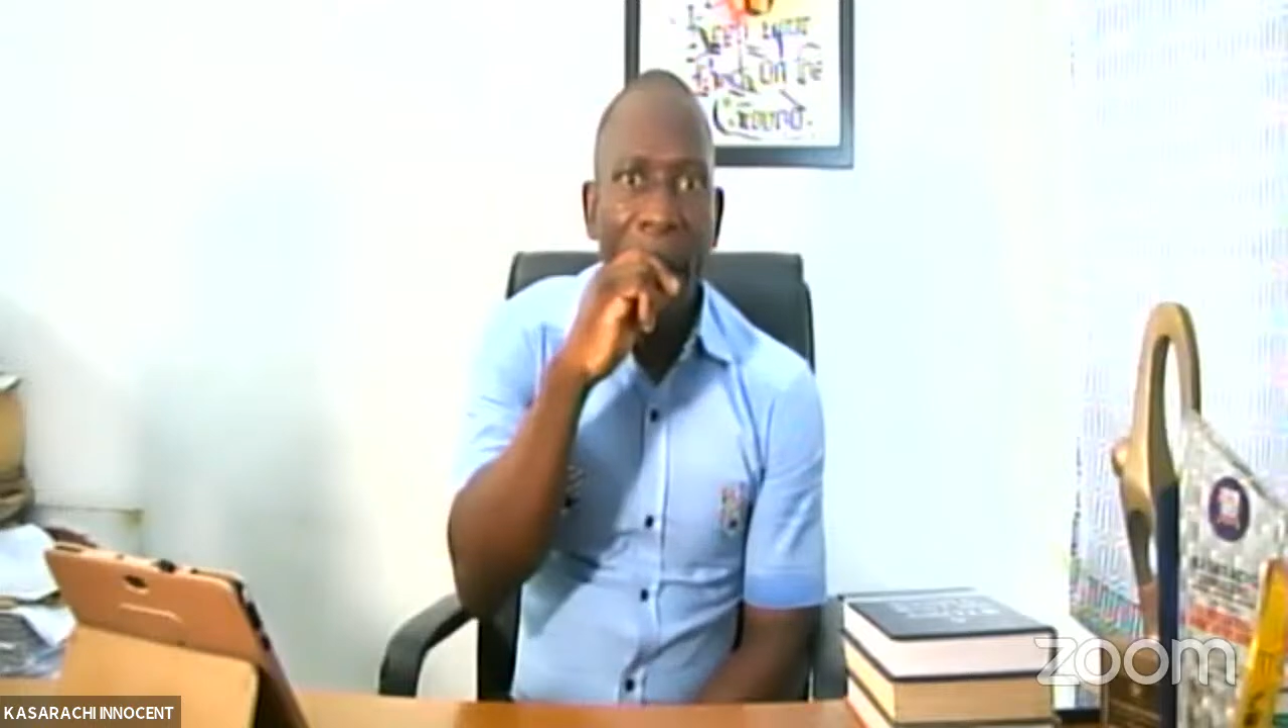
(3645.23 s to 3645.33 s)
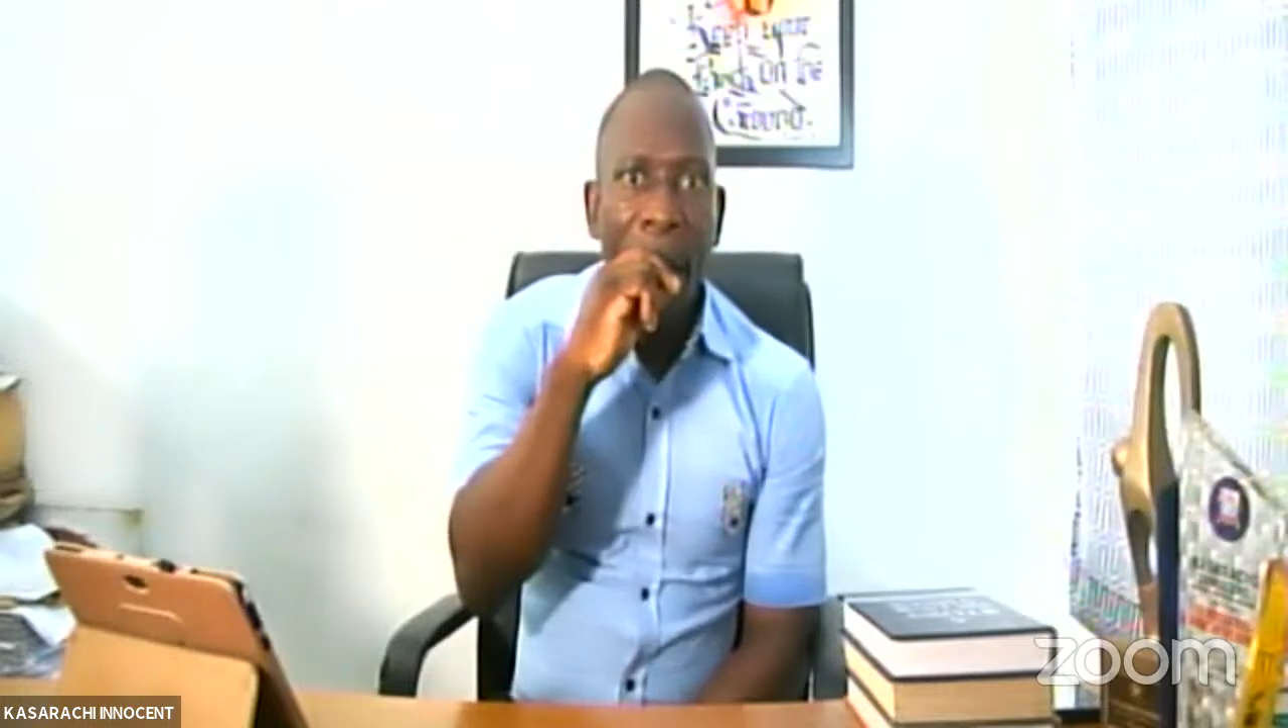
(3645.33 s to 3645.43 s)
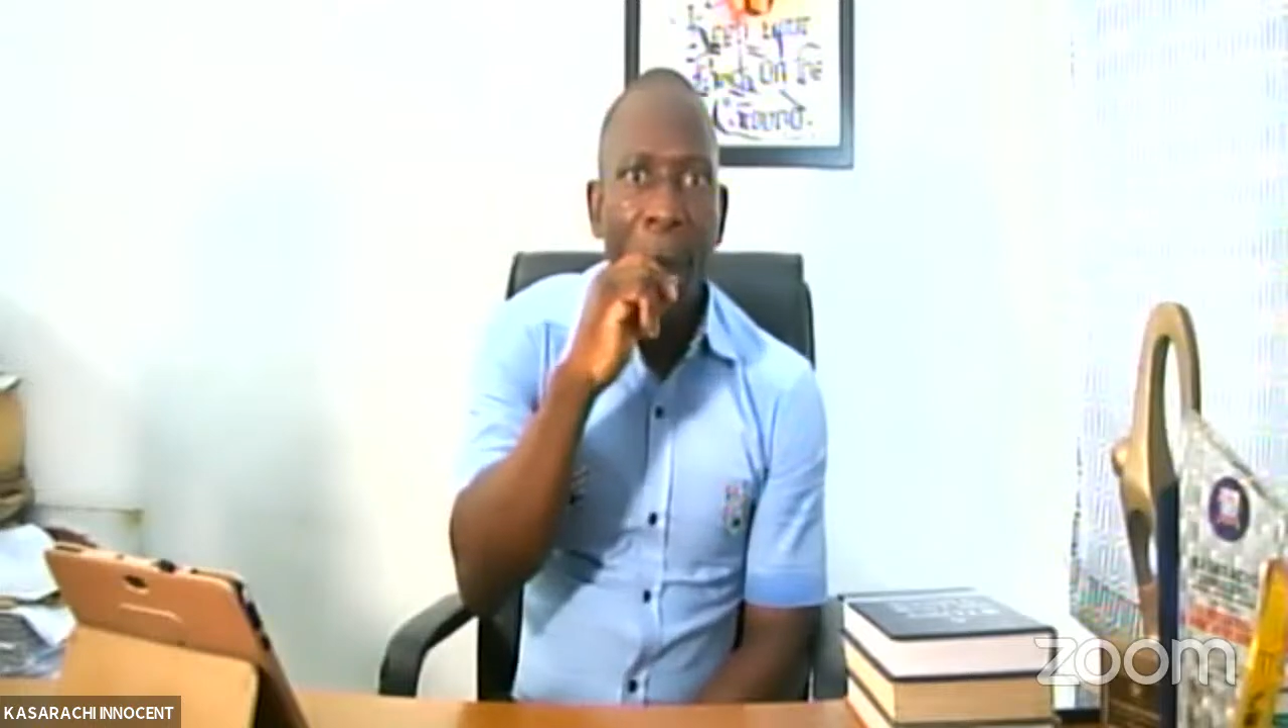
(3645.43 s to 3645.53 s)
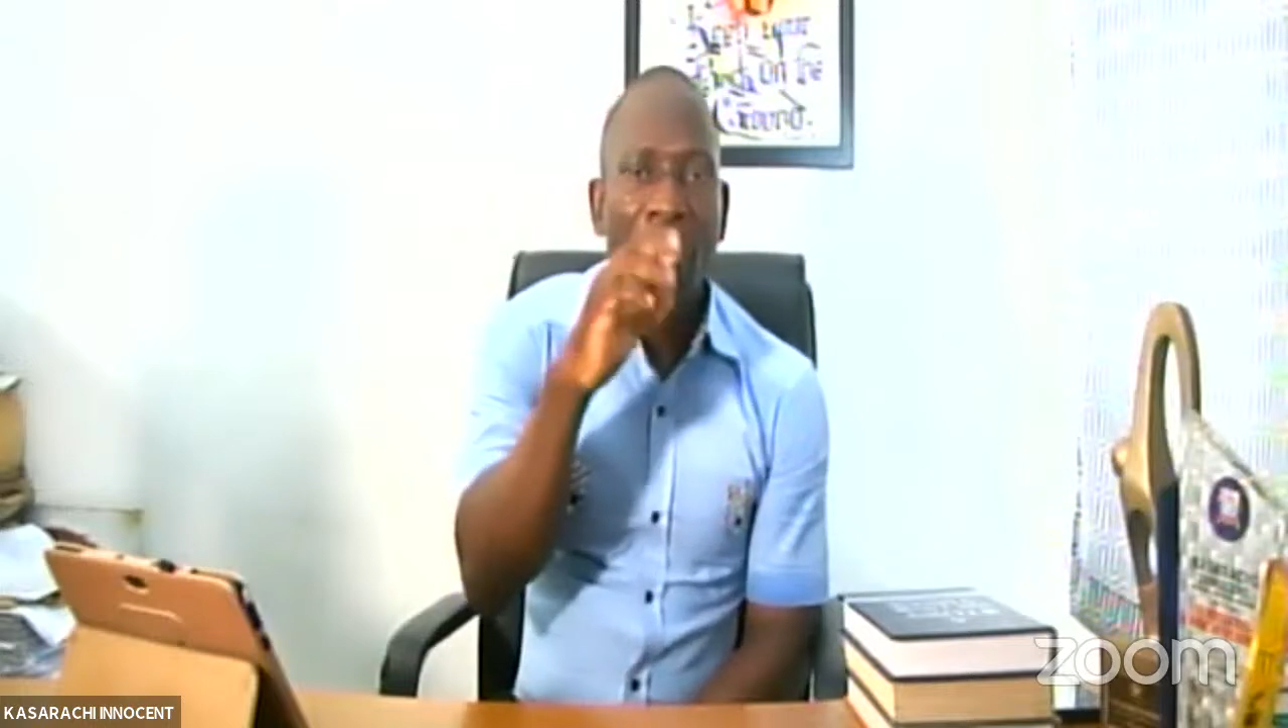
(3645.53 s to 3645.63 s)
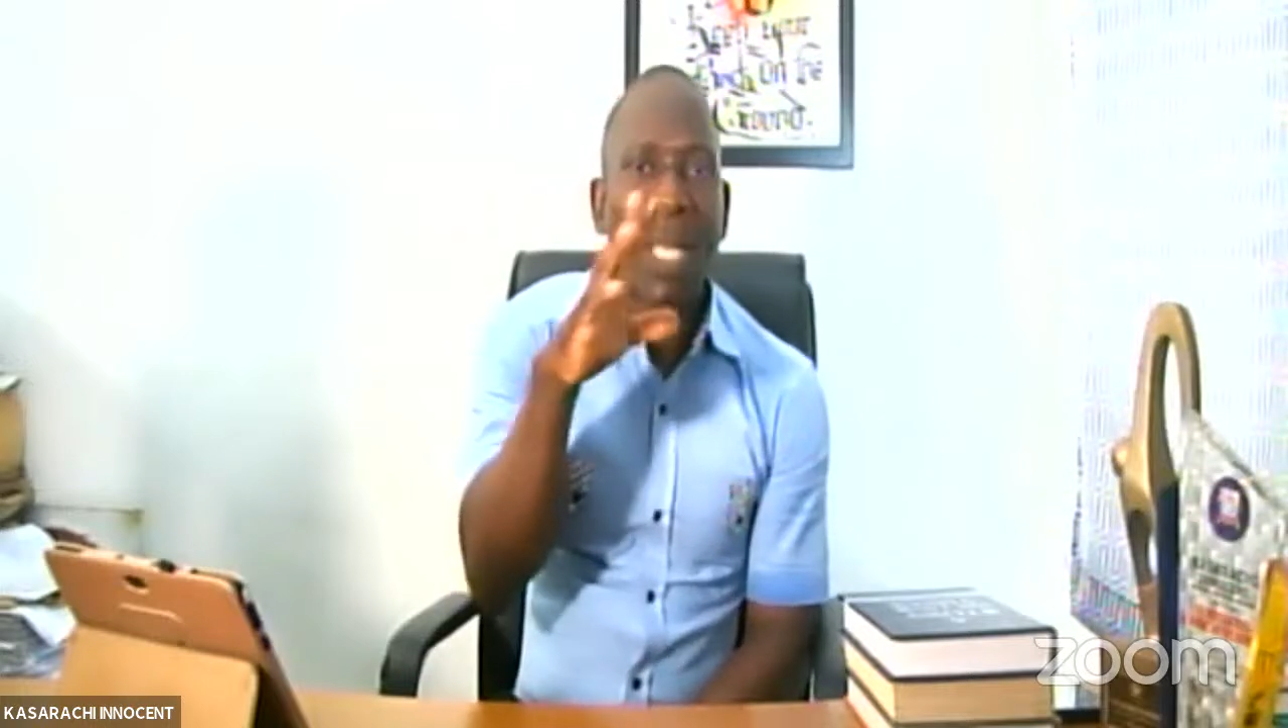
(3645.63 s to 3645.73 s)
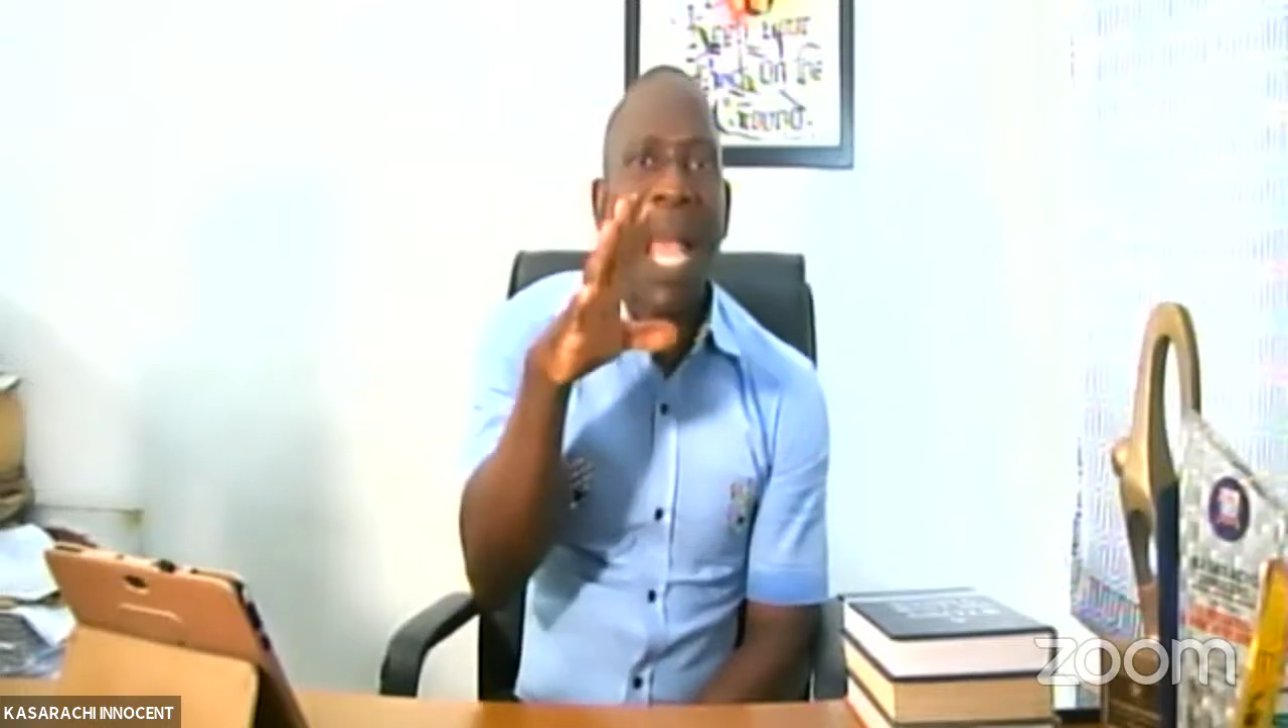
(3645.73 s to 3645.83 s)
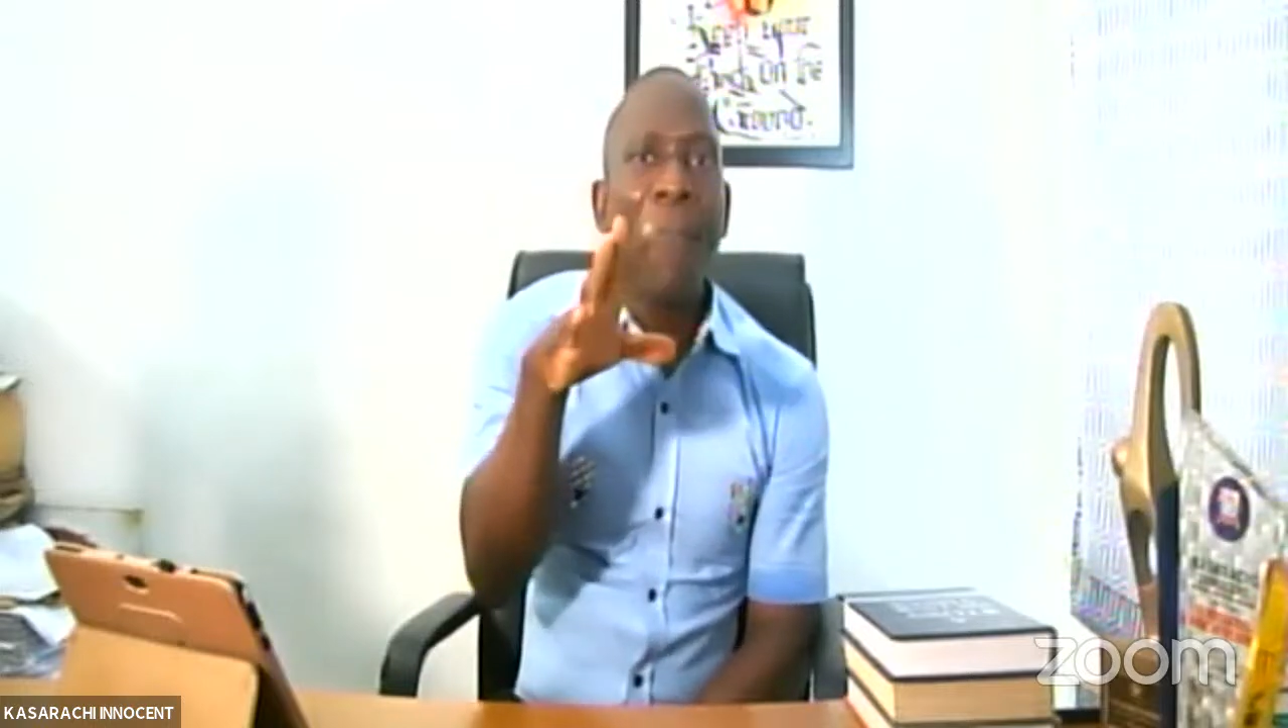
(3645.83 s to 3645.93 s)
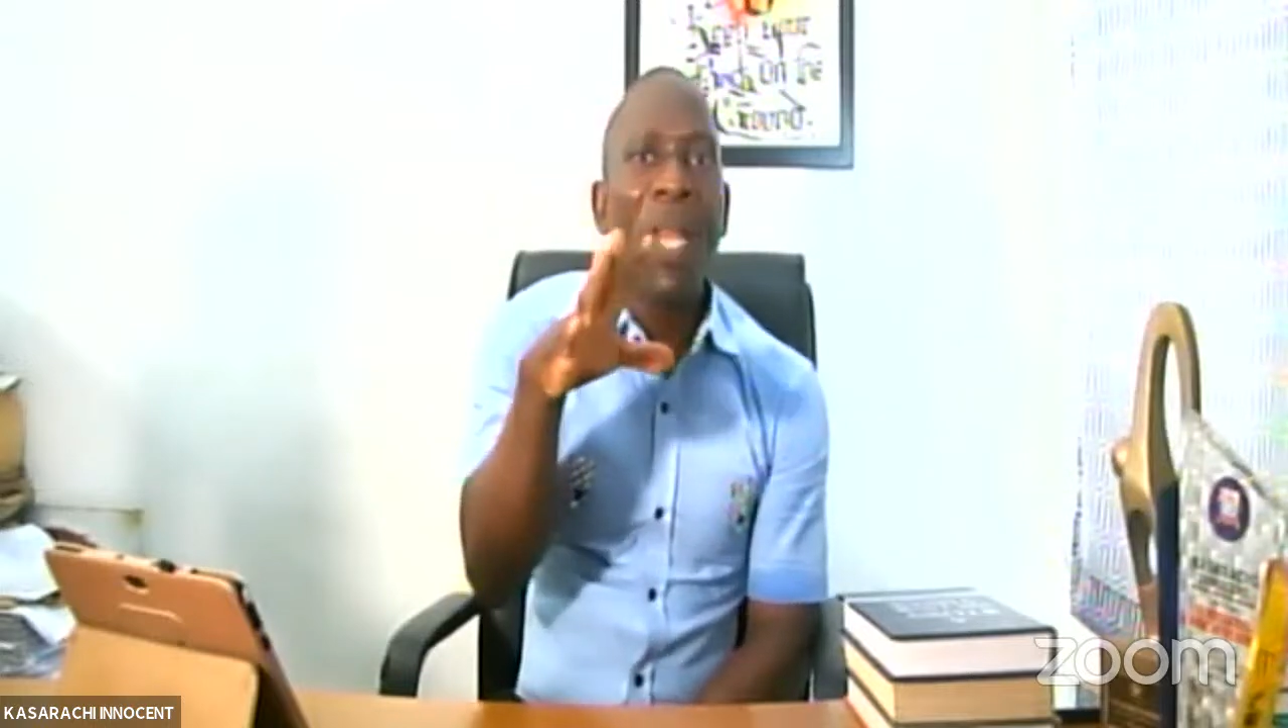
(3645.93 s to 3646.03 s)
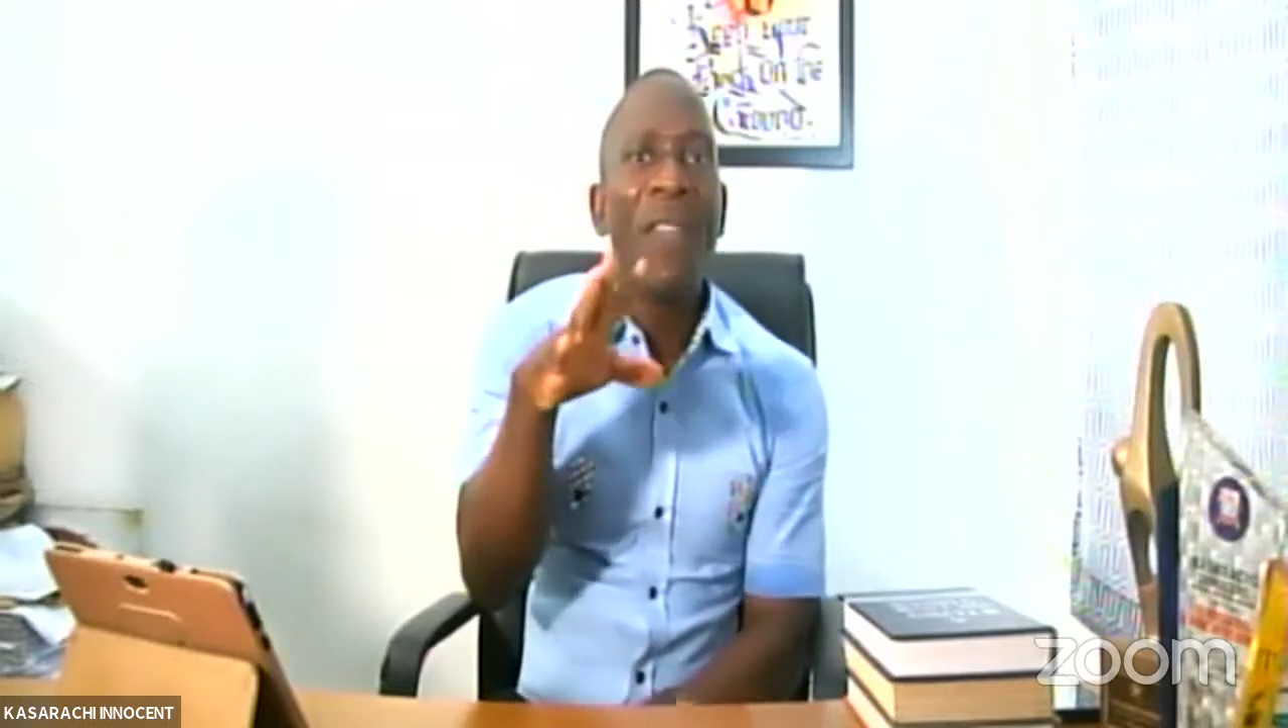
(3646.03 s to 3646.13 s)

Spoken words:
Because I believe